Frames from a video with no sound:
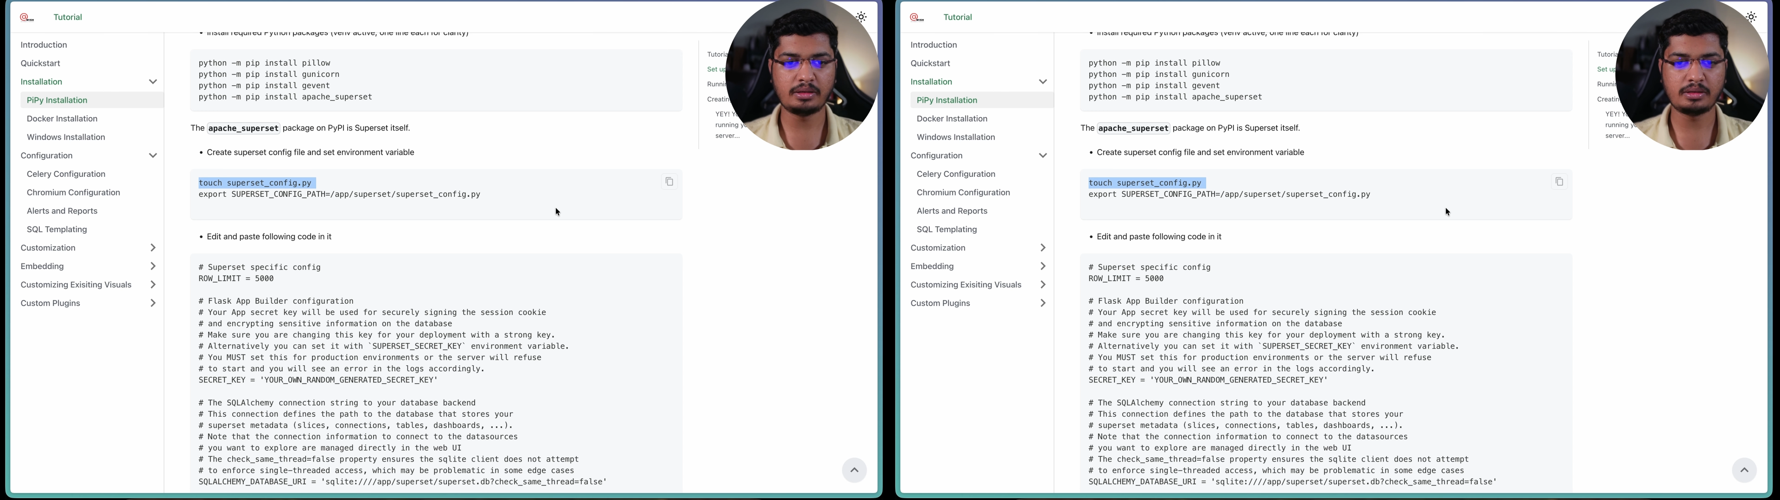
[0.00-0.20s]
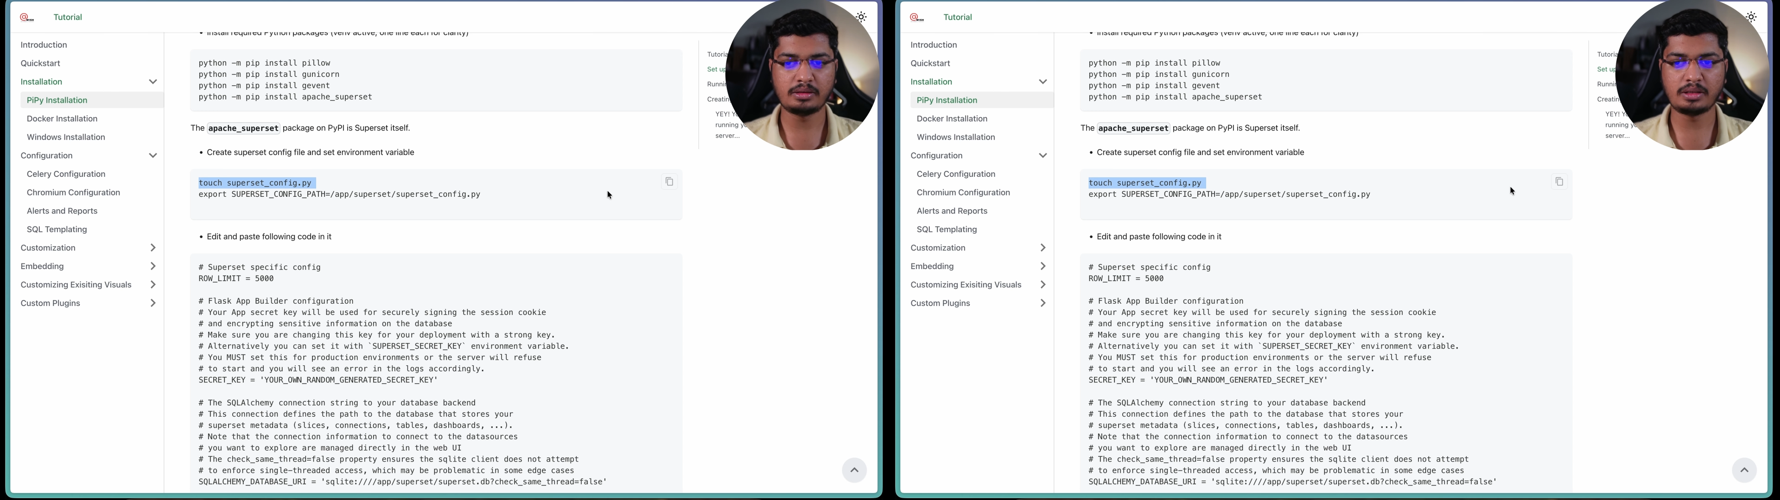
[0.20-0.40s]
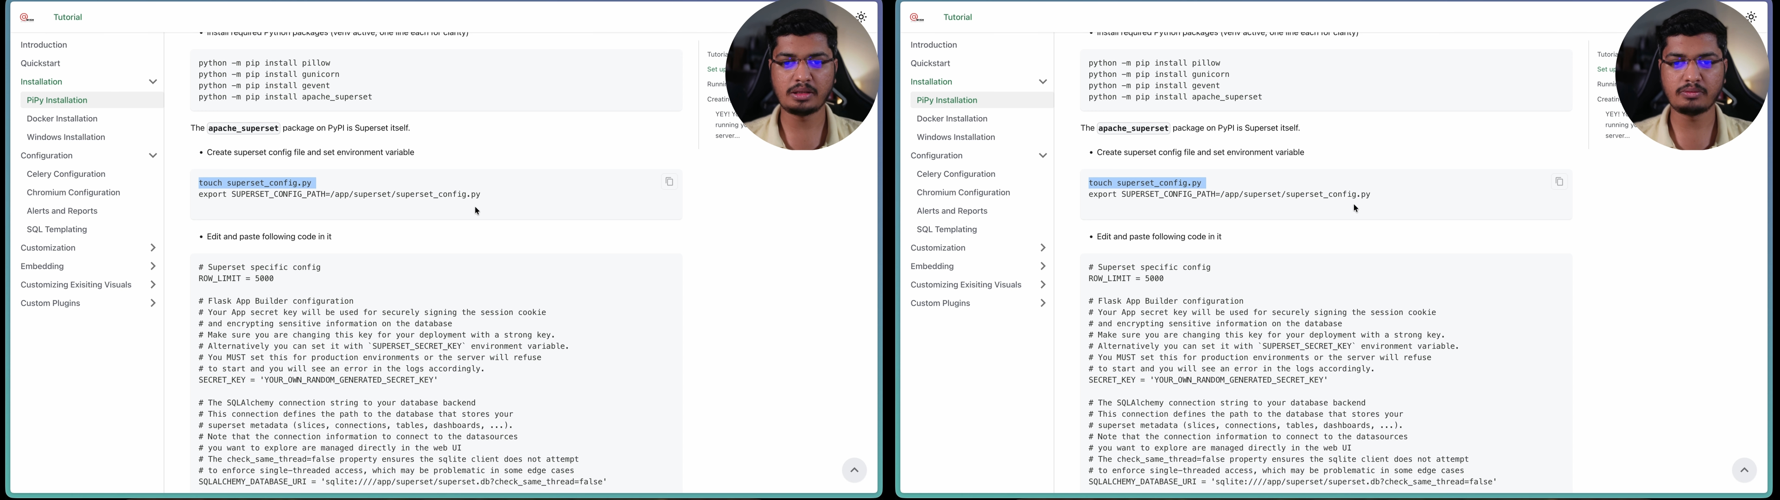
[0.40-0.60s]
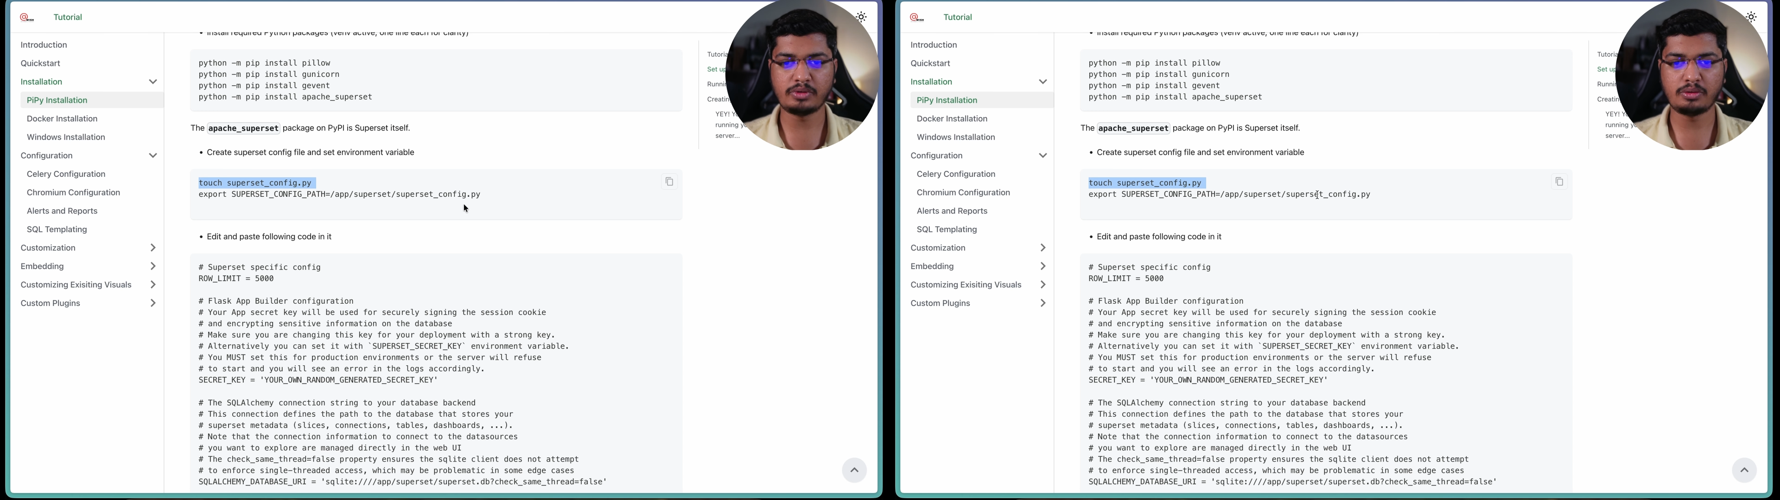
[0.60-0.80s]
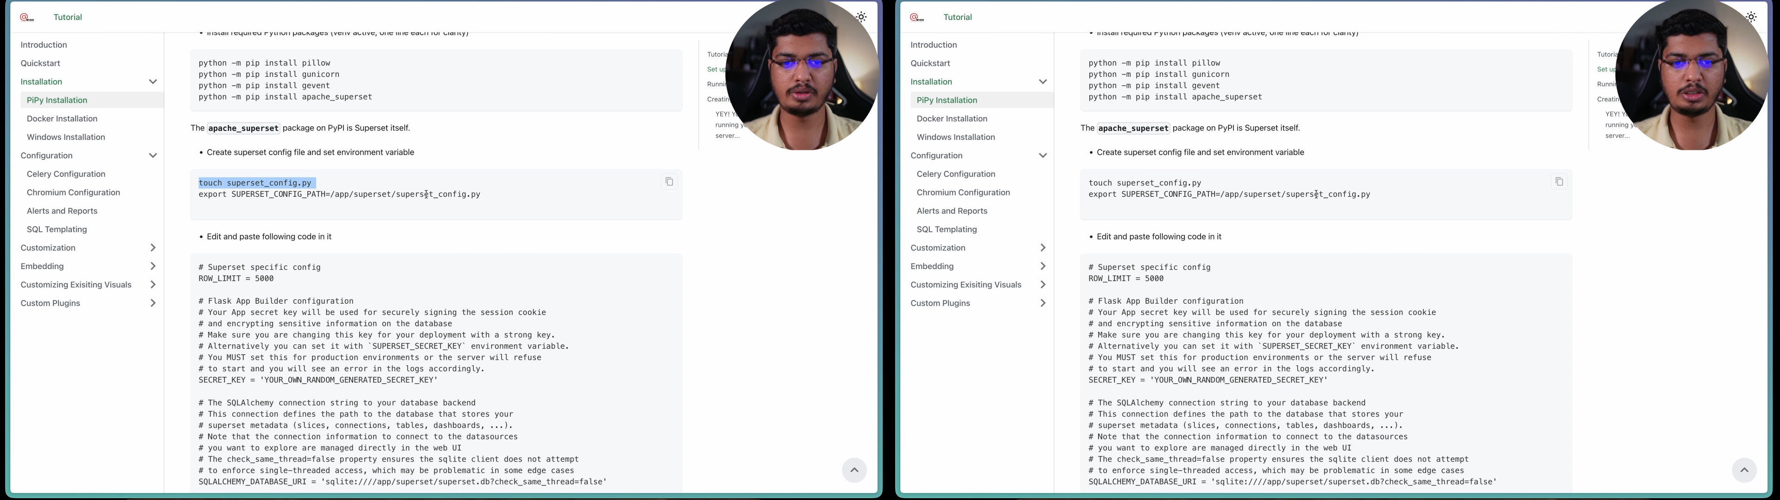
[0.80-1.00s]
Then we're
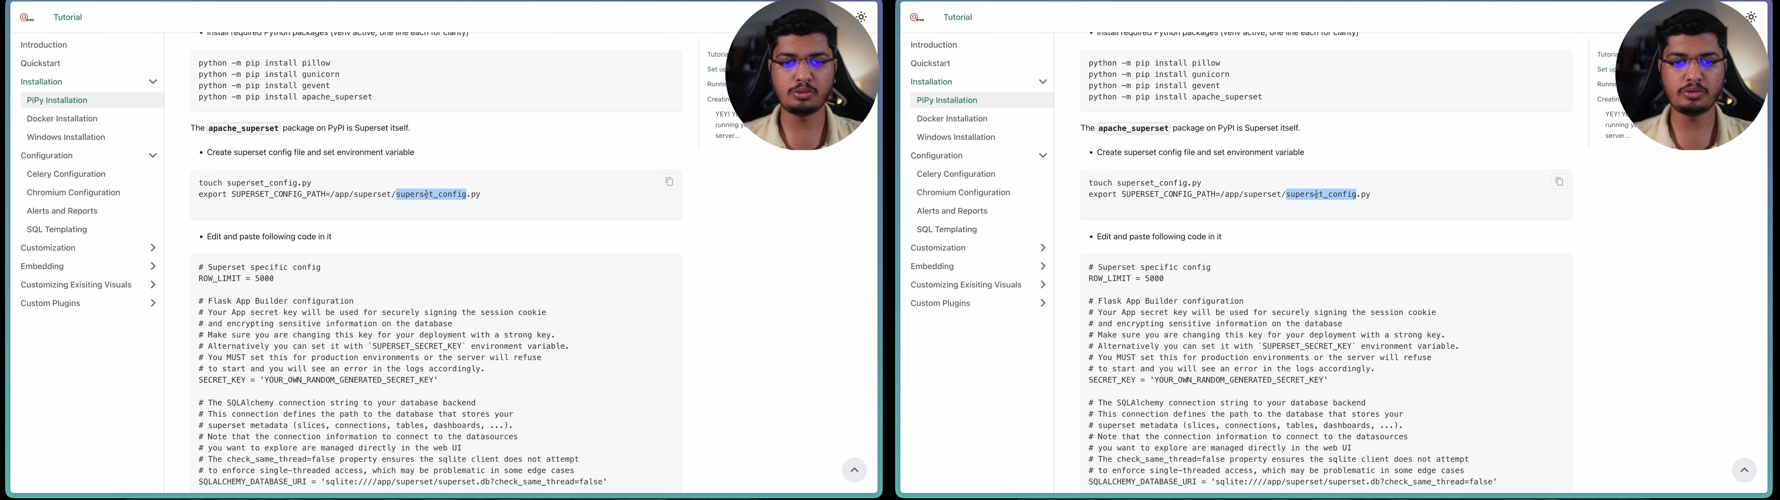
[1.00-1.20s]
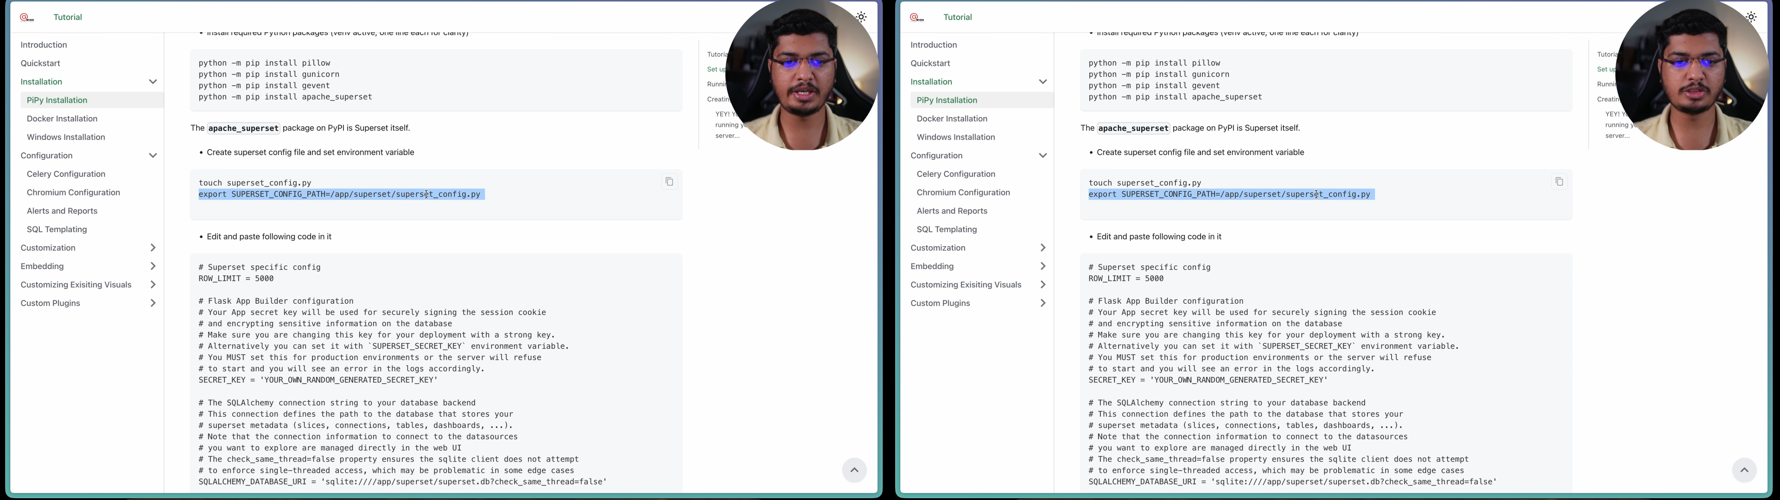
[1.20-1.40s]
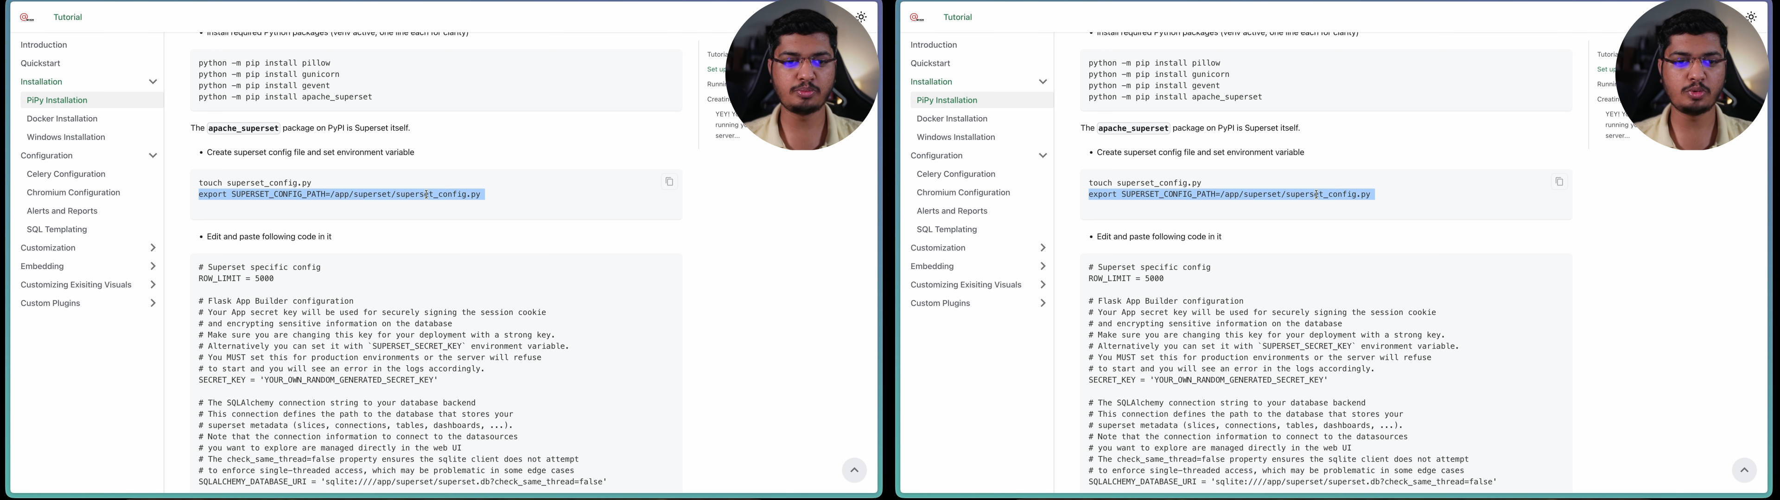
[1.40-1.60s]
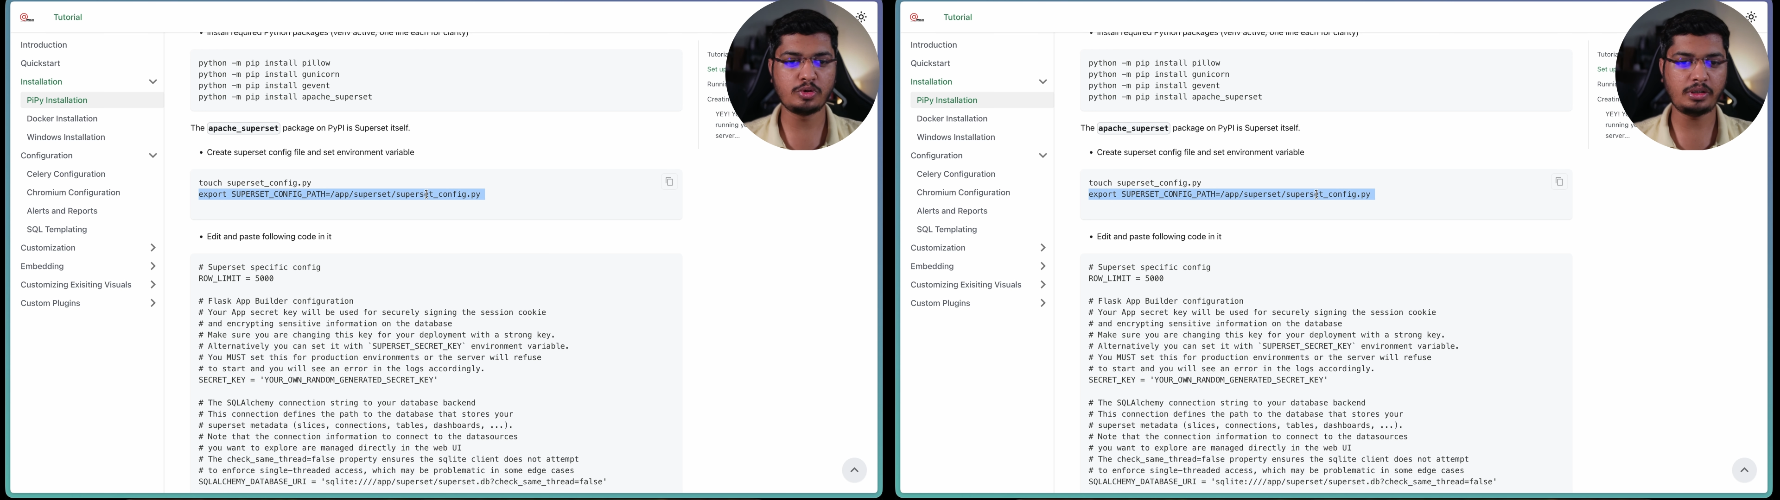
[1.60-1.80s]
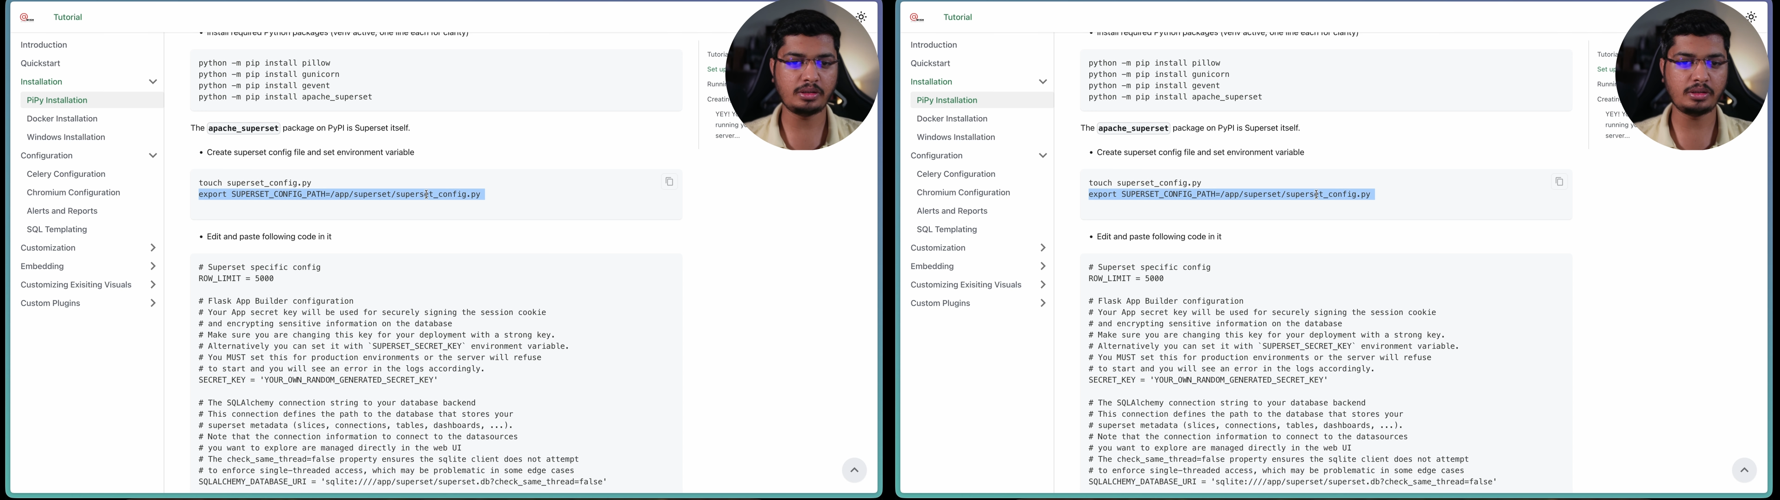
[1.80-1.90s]
going to export